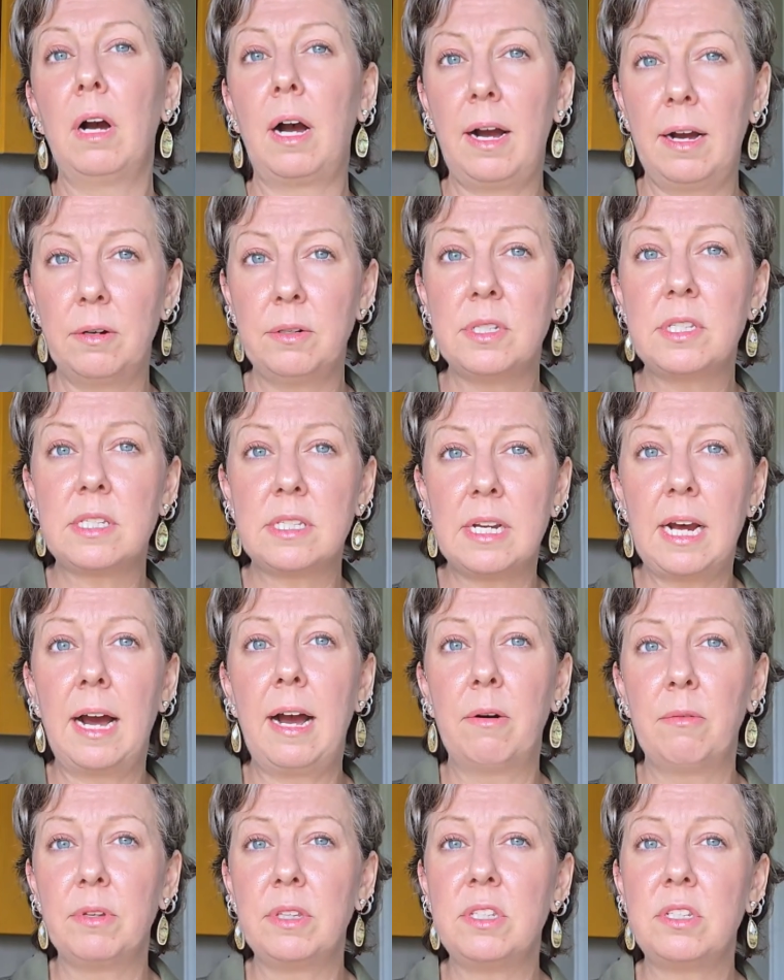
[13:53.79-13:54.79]
I would
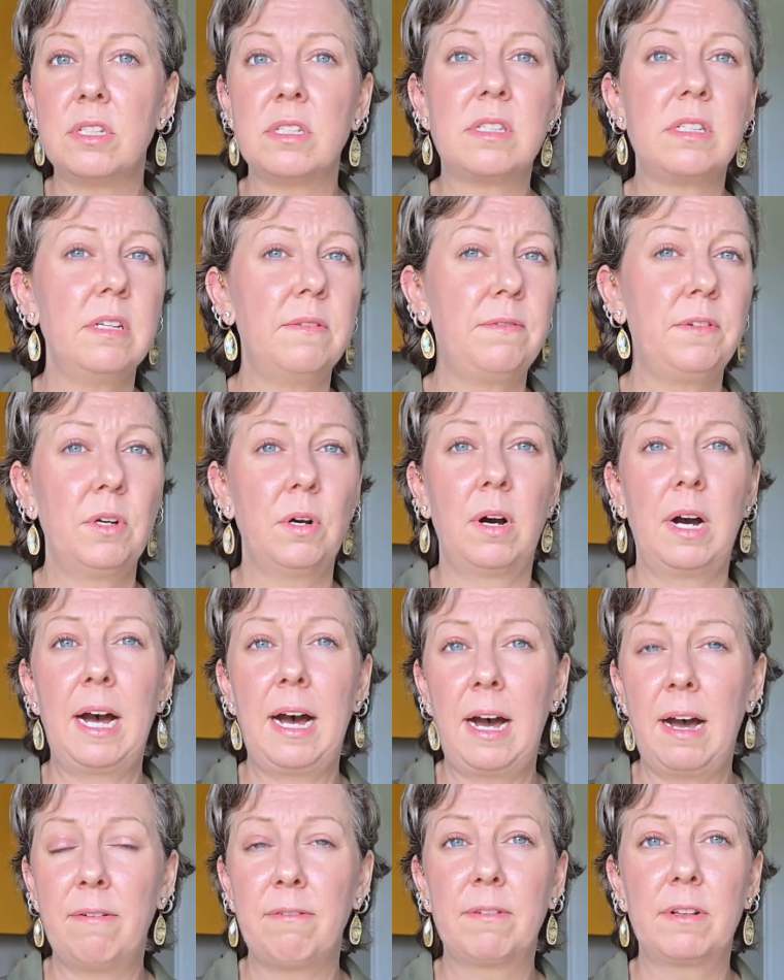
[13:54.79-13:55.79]
start with just, if you're
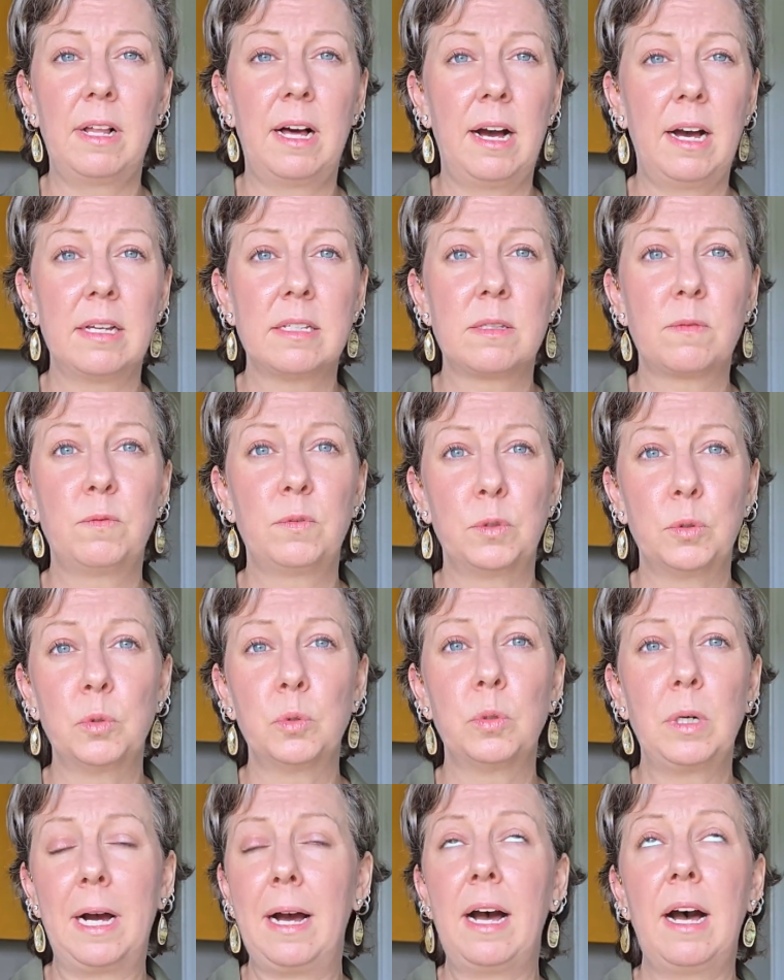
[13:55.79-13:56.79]
half glass
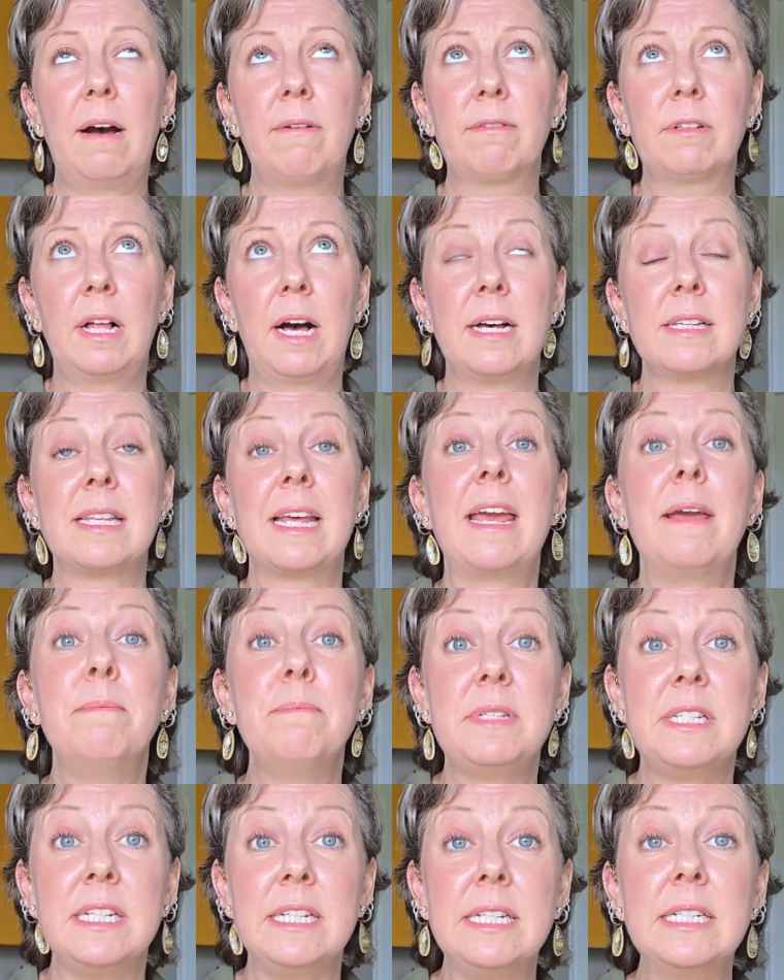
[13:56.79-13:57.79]
full, half glass
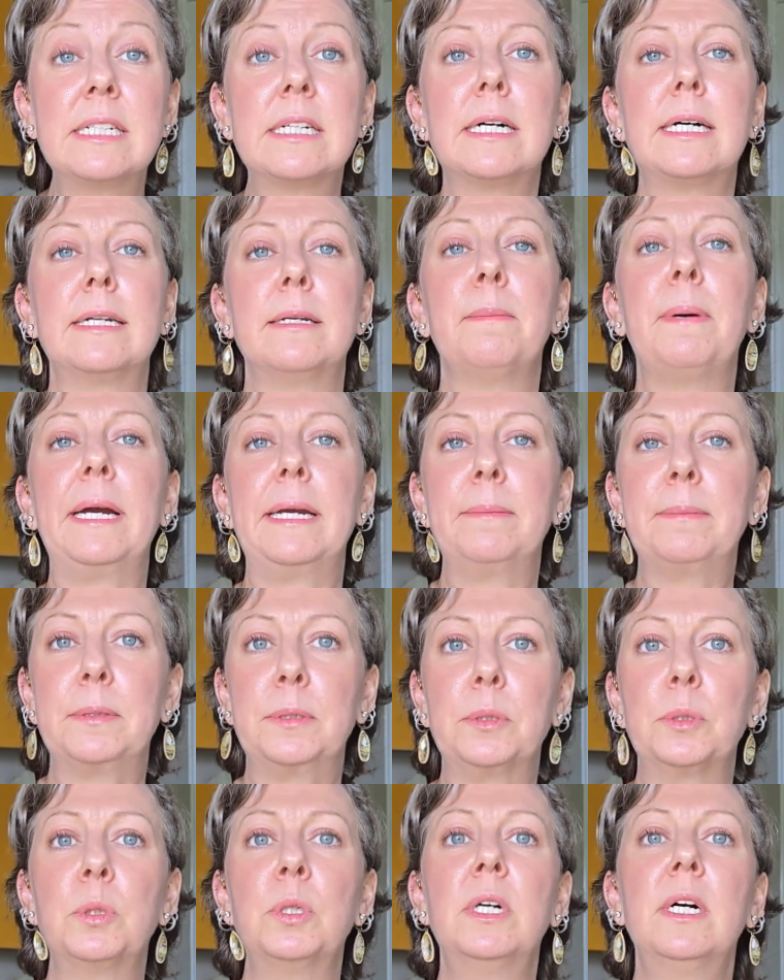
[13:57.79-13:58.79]
empty kind of
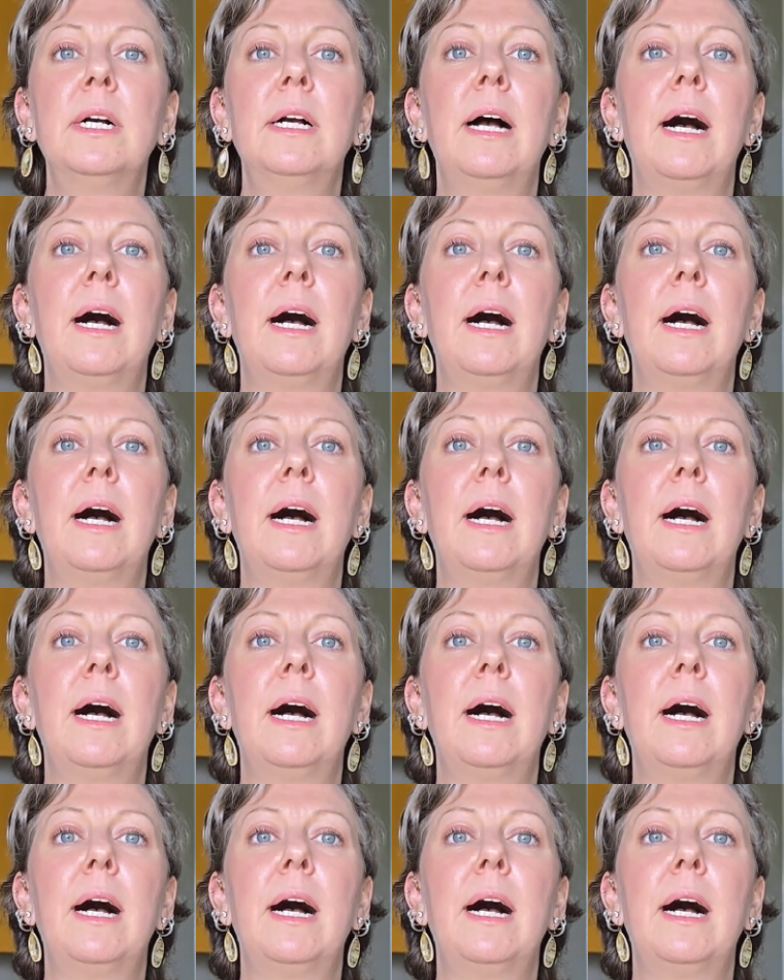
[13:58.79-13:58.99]
people,